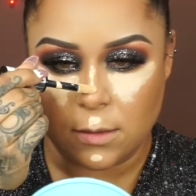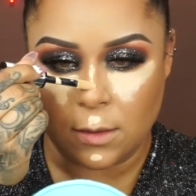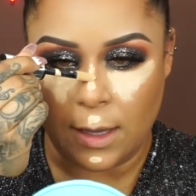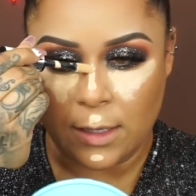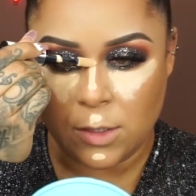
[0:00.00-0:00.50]

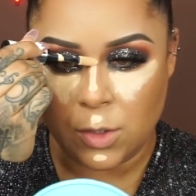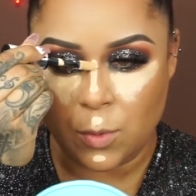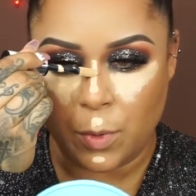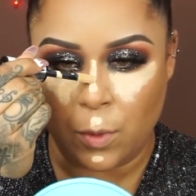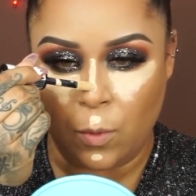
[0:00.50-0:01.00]
like
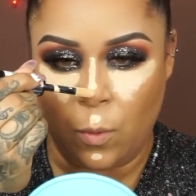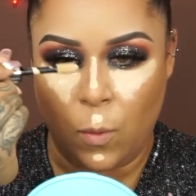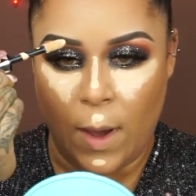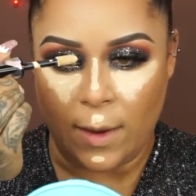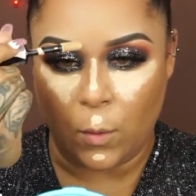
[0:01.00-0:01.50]
super
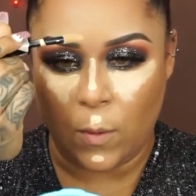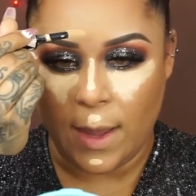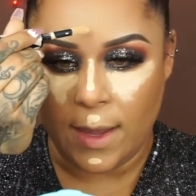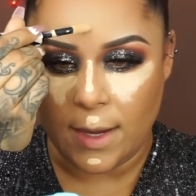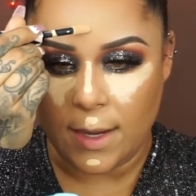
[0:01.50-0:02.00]
wet.
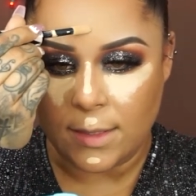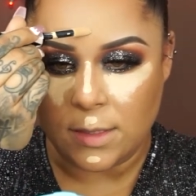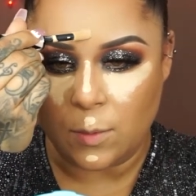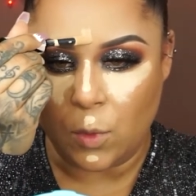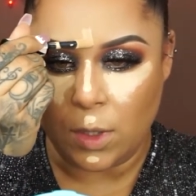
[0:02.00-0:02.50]

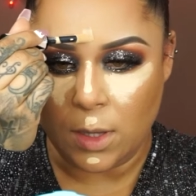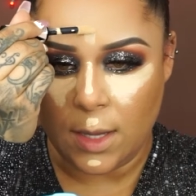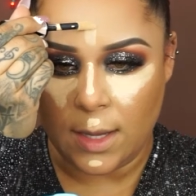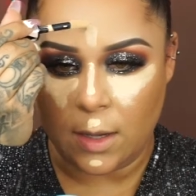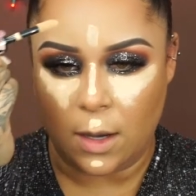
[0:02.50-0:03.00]
It's more
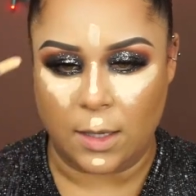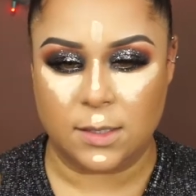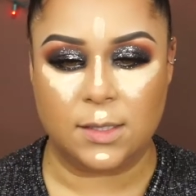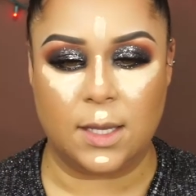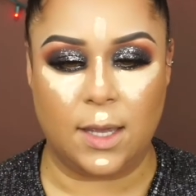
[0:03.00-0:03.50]
like,
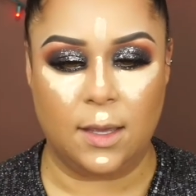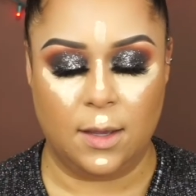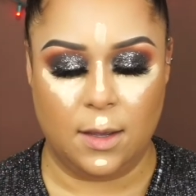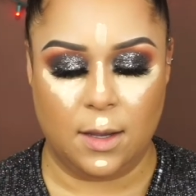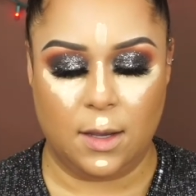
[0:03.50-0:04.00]
honestly,
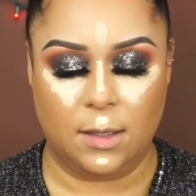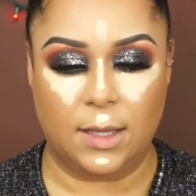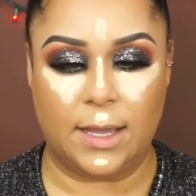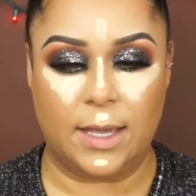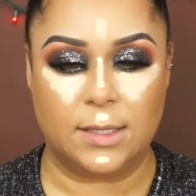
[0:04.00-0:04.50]

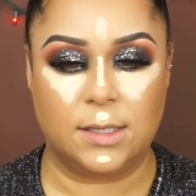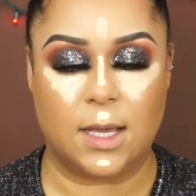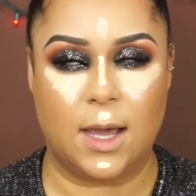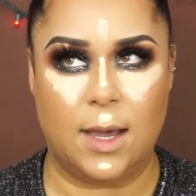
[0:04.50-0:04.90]
like it's